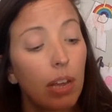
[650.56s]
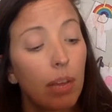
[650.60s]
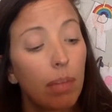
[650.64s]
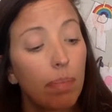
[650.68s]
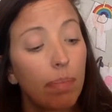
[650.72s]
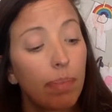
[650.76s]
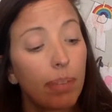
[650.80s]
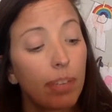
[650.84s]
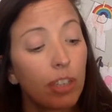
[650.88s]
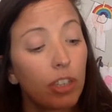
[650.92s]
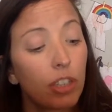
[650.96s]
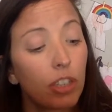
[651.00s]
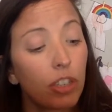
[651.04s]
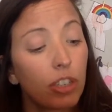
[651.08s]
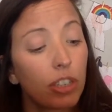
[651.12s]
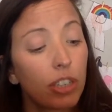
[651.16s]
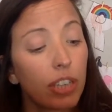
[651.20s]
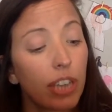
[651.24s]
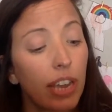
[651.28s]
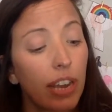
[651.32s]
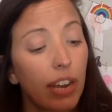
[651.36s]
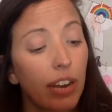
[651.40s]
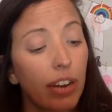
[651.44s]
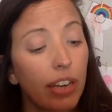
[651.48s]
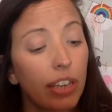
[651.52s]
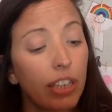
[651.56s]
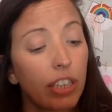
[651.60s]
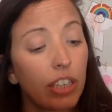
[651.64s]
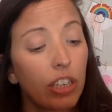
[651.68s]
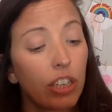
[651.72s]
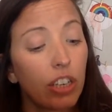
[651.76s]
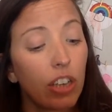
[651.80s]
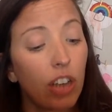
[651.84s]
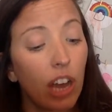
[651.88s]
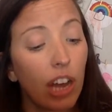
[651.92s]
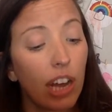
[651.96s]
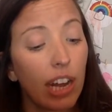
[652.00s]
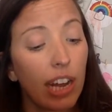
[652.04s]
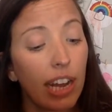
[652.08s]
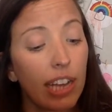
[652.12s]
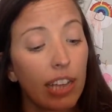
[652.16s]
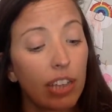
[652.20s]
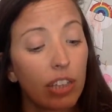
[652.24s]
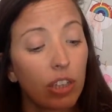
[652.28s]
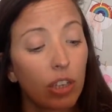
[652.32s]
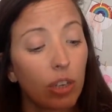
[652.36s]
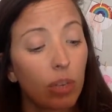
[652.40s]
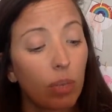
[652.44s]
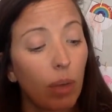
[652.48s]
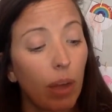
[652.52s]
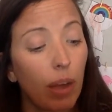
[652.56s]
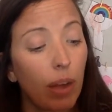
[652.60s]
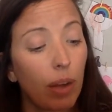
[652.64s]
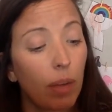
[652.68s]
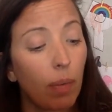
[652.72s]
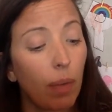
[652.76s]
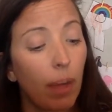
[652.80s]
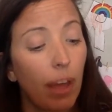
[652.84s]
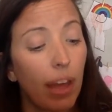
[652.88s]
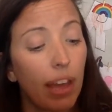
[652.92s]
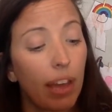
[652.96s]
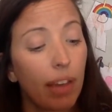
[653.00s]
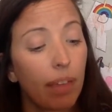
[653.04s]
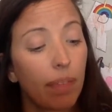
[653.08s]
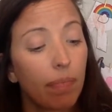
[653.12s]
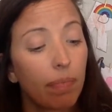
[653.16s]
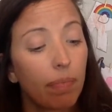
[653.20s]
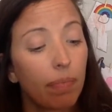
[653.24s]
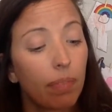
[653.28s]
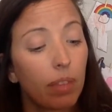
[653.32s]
Mr. Scary did not answer right away.